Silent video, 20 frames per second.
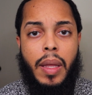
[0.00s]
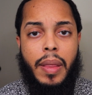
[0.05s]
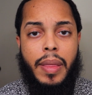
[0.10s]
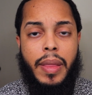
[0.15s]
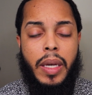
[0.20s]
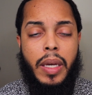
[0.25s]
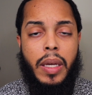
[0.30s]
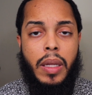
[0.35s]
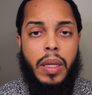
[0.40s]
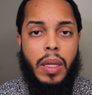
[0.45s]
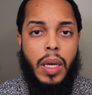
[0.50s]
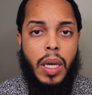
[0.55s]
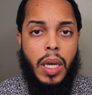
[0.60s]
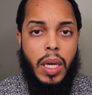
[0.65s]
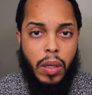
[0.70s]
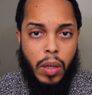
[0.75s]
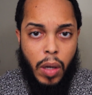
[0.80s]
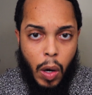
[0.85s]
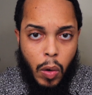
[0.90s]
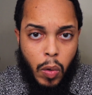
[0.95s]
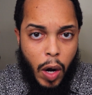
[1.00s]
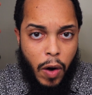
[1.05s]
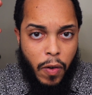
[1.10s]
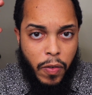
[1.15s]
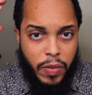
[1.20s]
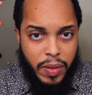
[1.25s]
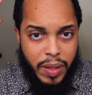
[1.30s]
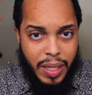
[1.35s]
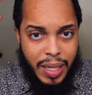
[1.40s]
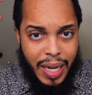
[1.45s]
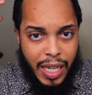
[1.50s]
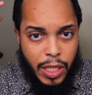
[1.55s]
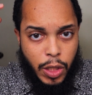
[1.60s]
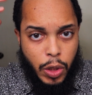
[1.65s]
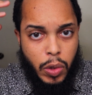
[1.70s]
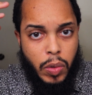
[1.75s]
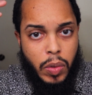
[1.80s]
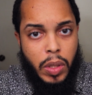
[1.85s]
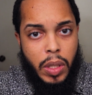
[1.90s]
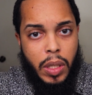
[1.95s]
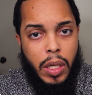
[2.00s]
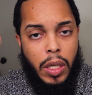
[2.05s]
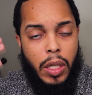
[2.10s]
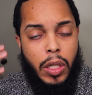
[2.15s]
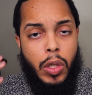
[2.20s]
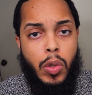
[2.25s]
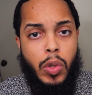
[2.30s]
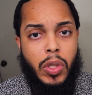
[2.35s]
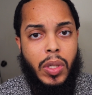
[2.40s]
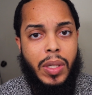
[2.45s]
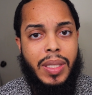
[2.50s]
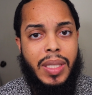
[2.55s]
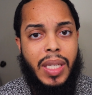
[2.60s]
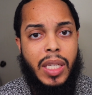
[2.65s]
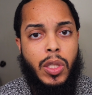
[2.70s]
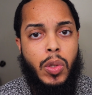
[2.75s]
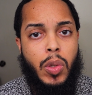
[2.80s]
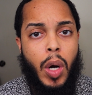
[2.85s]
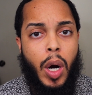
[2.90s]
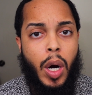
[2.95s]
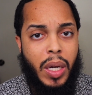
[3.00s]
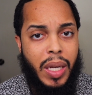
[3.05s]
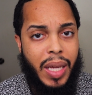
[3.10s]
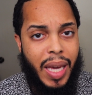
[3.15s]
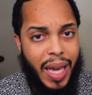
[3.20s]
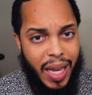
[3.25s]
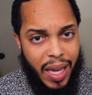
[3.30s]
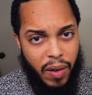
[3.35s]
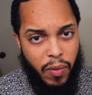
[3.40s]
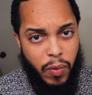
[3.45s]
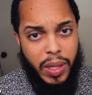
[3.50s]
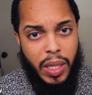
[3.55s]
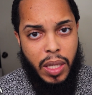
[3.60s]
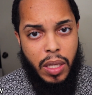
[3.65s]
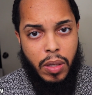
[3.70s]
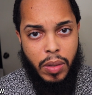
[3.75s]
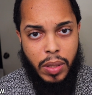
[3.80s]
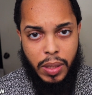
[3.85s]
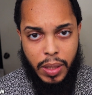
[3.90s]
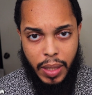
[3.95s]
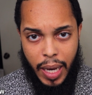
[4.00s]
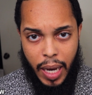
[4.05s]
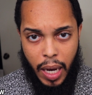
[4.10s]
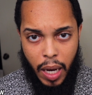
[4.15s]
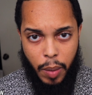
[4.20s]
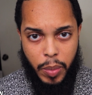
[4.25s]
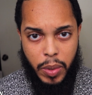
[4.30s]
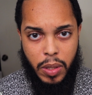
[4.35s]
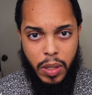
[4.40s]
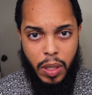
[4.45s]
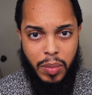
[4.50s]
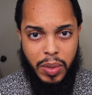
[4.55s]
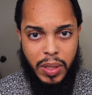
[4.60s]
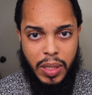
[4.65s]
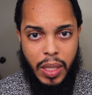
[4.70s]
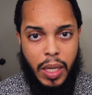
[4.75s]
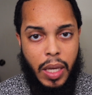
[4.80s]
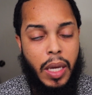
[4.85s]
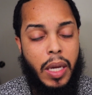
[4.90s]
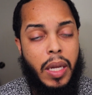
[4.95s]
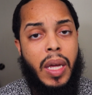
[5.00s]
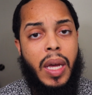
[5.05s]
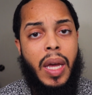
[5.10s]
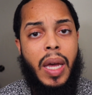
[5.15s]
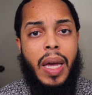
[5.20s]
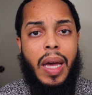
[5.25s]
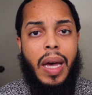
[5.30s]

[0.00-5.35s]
then it'll go off of the natural nutrients that you already have within your scalp. You know what I'm saying?